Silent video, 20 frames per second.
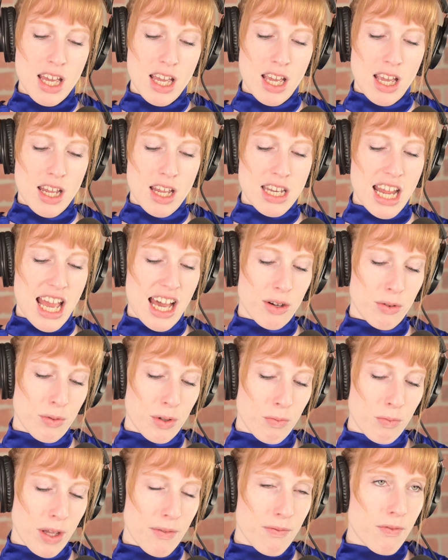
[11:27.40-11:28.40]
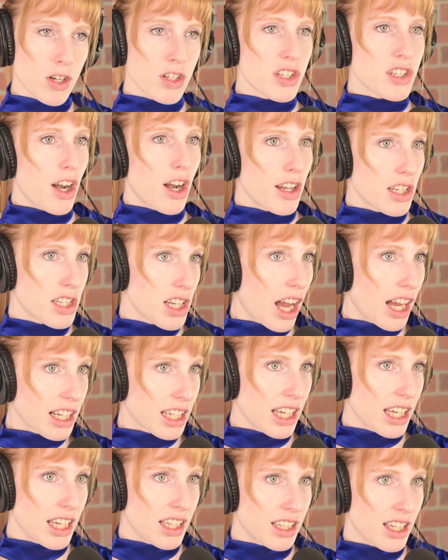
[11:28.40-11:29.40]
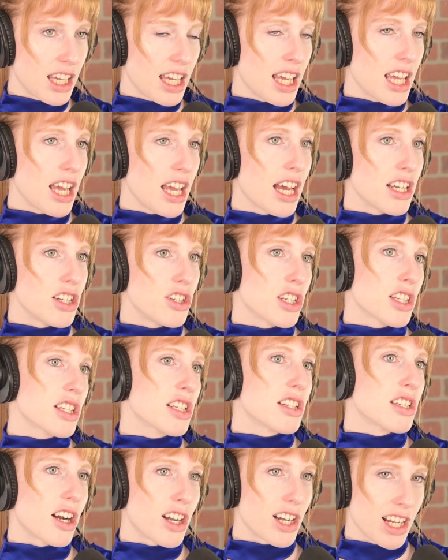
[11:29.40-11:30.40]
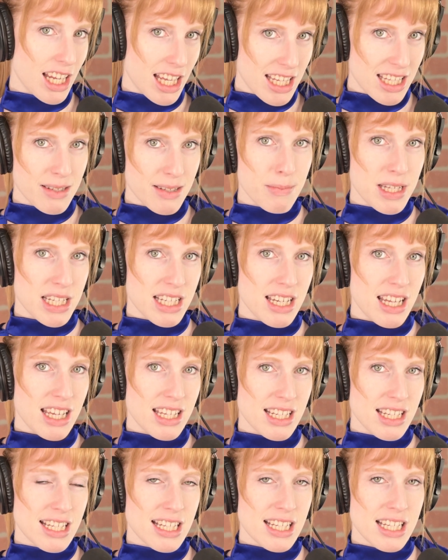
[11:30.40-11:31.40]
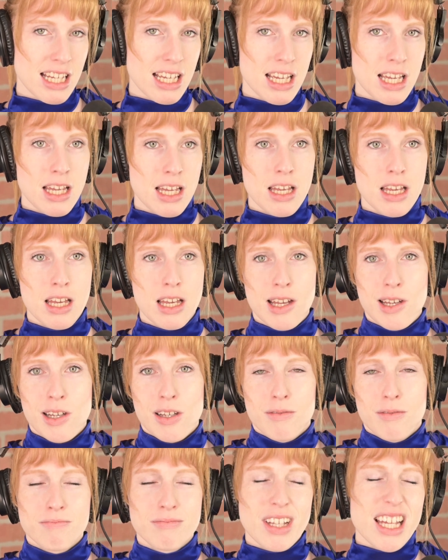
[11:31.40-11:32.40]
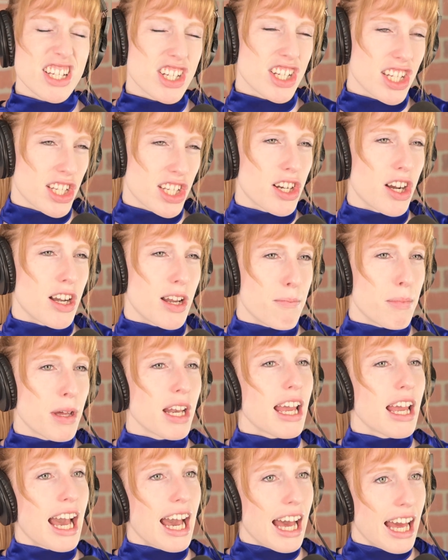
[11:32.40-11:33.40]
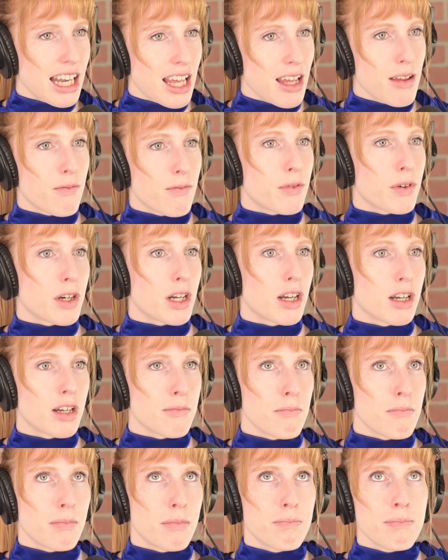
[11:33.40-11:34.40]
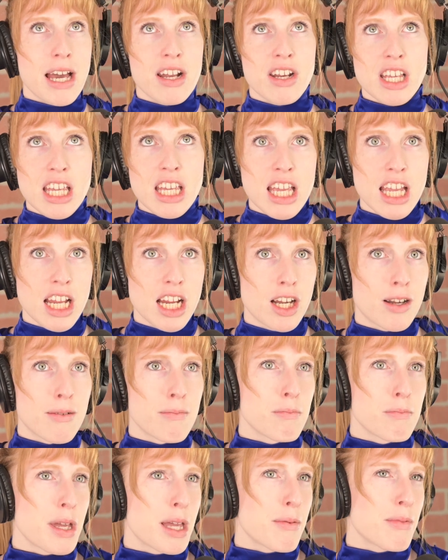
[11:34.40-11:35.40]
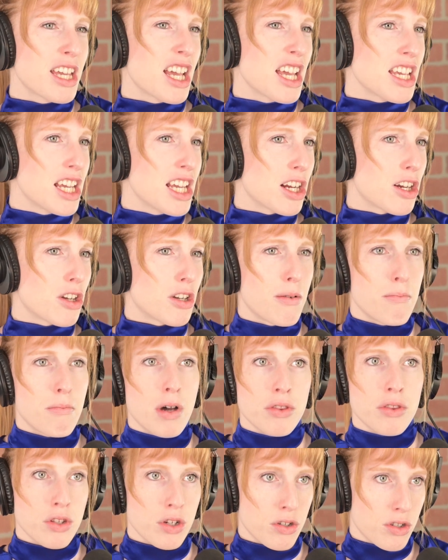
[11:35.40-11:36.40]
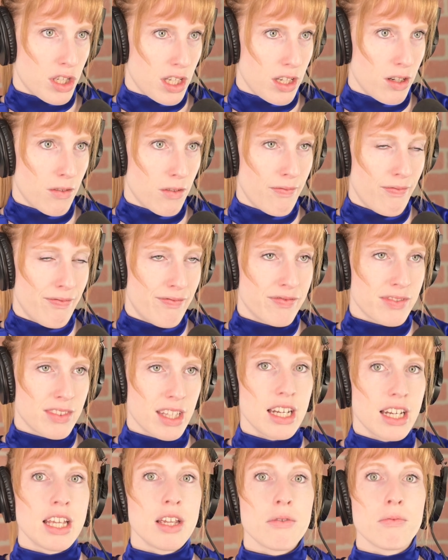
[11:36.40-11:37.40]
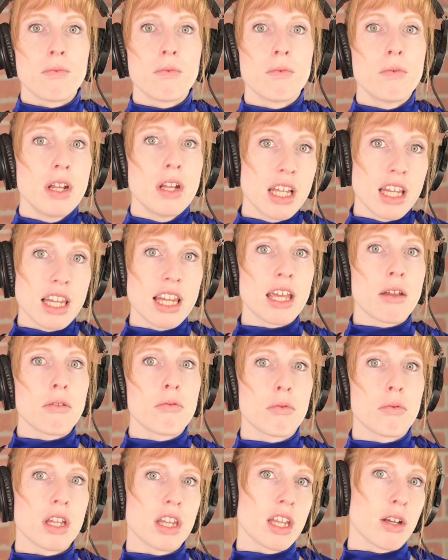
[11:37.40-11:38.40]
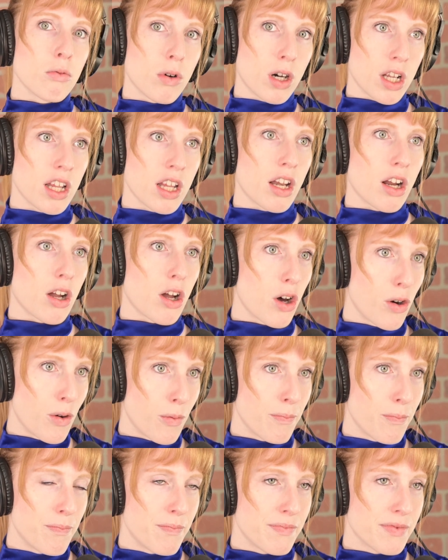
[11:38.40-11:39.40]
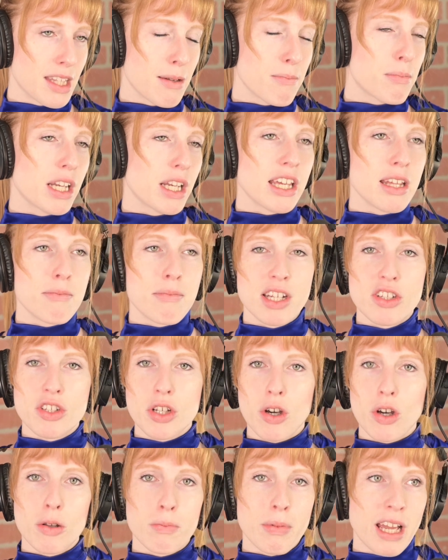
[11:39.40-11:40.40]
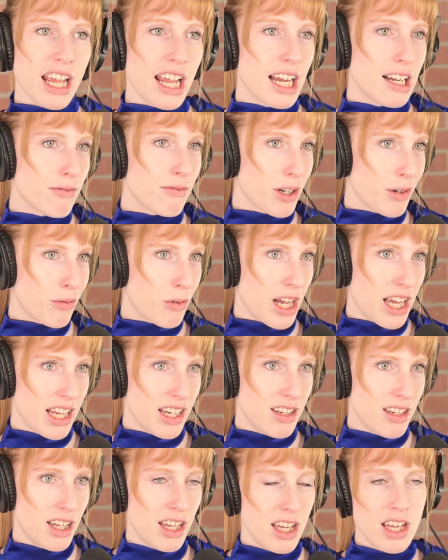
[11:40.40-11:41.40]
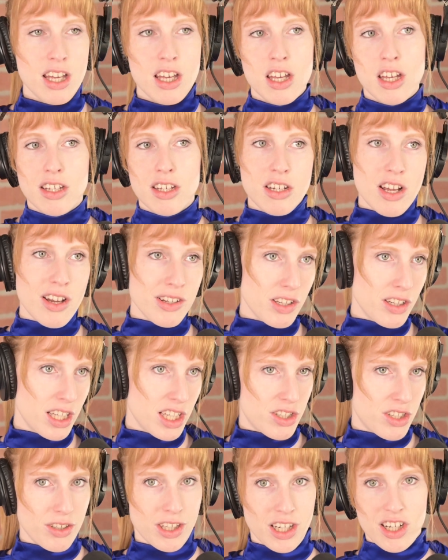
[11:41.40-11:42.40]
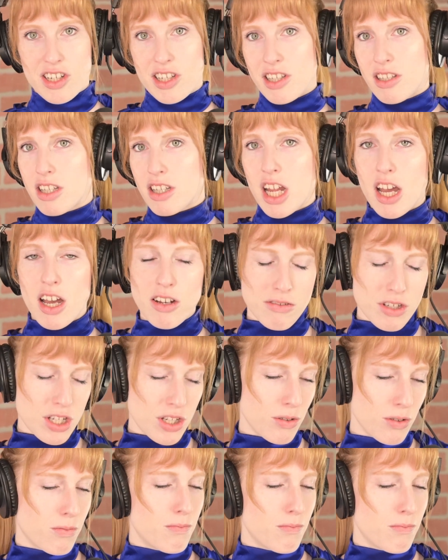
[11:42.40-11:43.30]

Now, when we first started talking, he had just started his business, not just started, but had it for about a year, maybe a year and a month or two. And he really, really wanted a home. But he'd been told by everyone, no, you need 2 years. No, two.